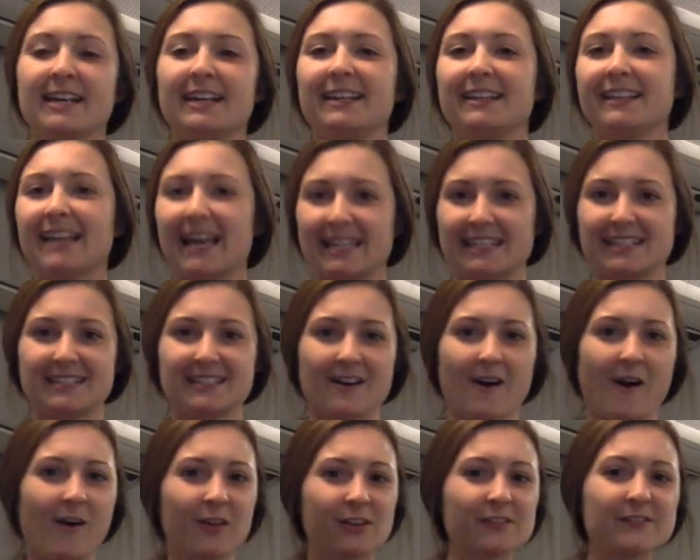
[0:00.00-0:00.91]
Yes,
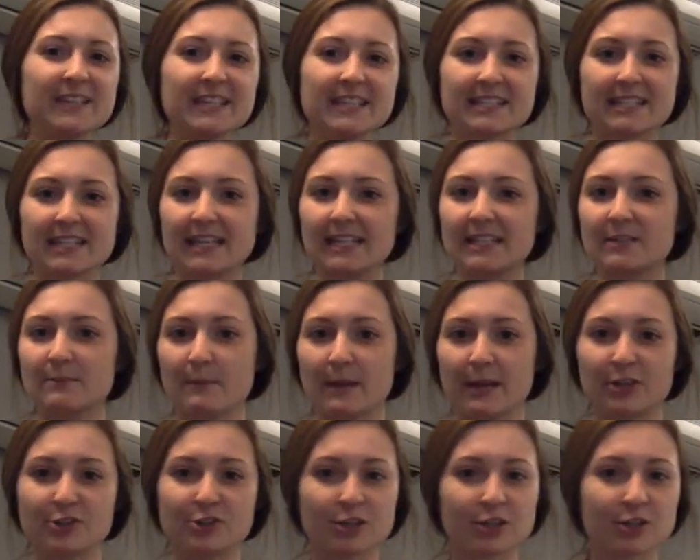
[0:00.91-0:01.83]
all of these things
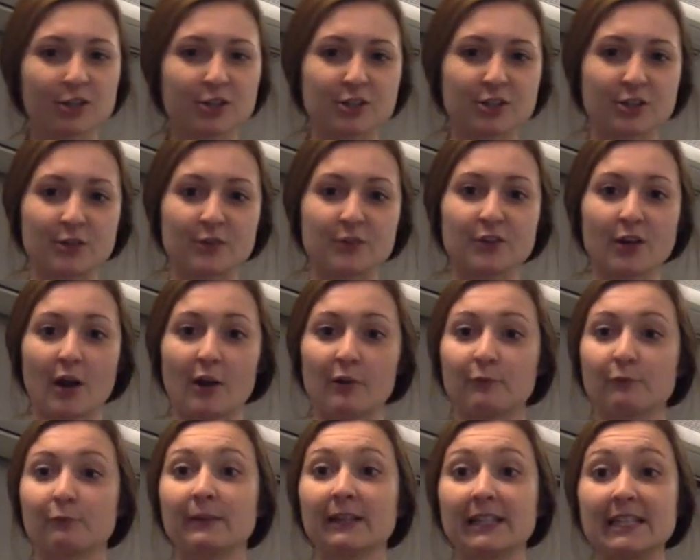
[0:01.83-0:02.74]
make Trader Joe's a
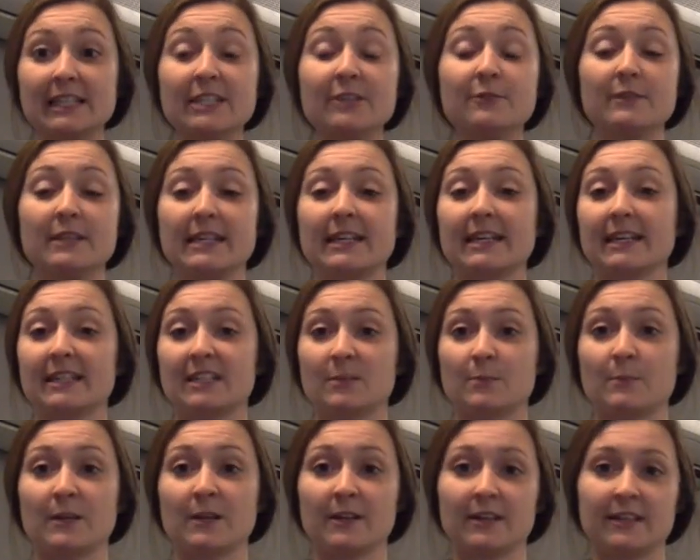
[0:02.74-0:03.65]
really unique
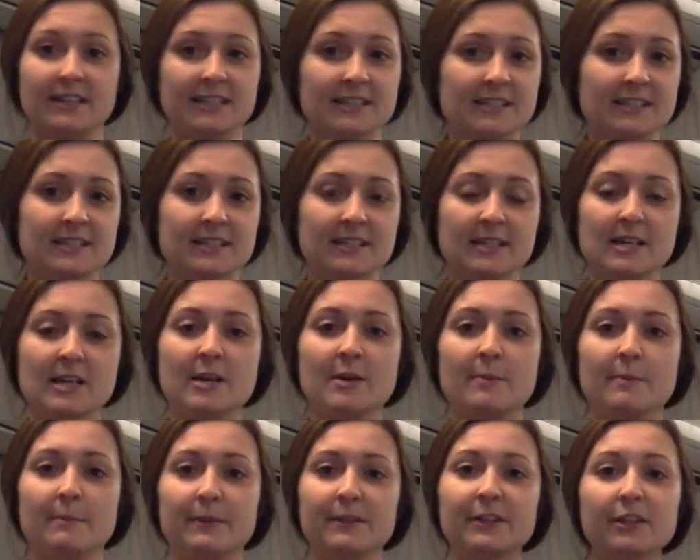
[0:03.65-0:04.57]
experience,
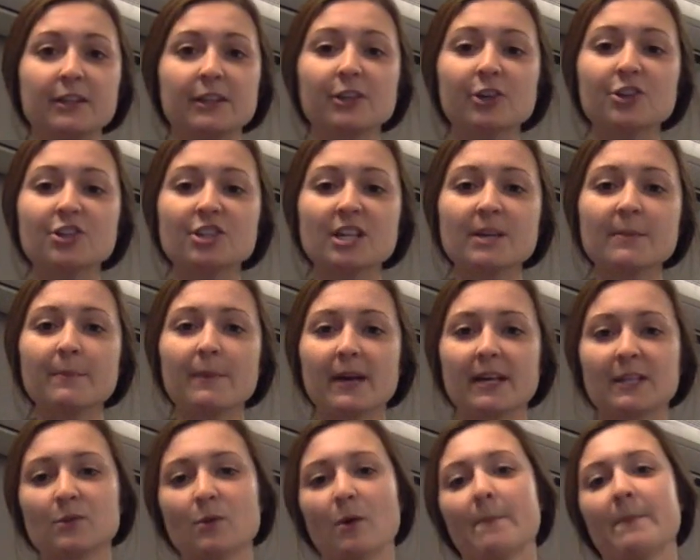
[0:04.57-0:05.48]
but the leadership
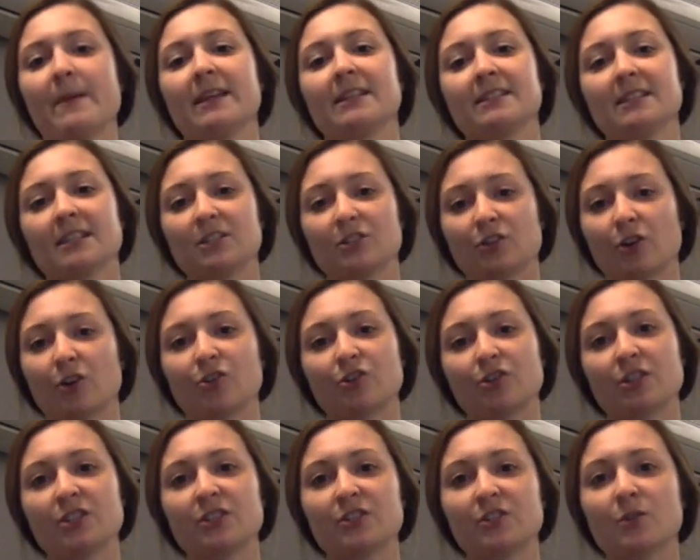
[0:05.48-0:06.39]
is what makes this
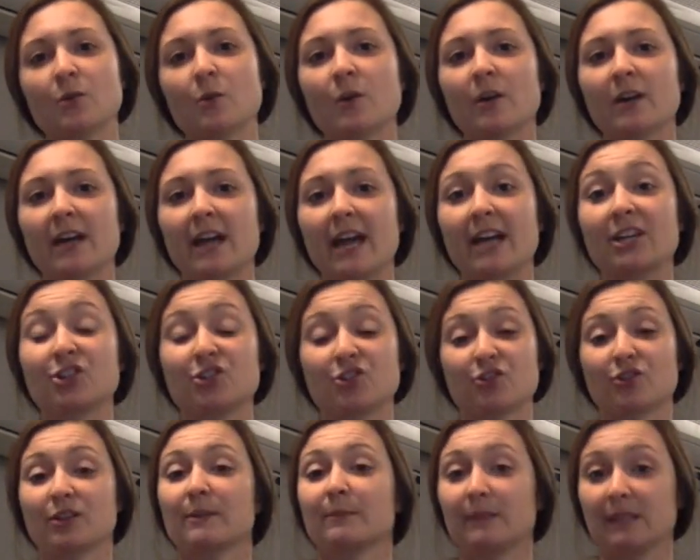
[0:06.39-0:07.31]
grocery store
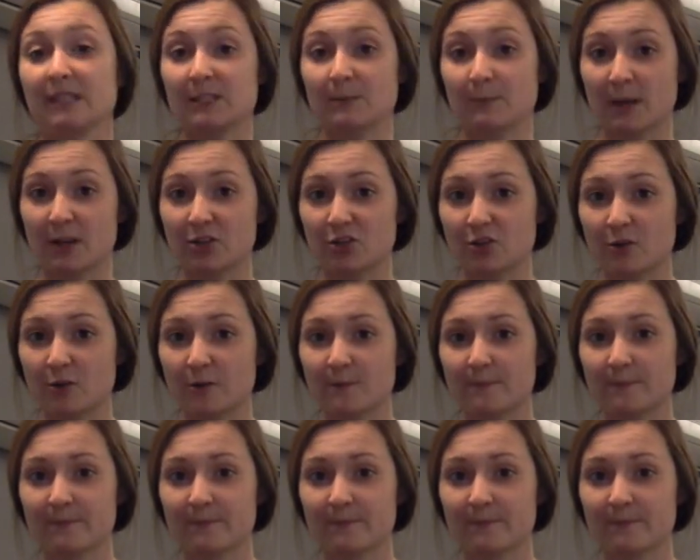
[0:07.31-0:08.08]
extremely special.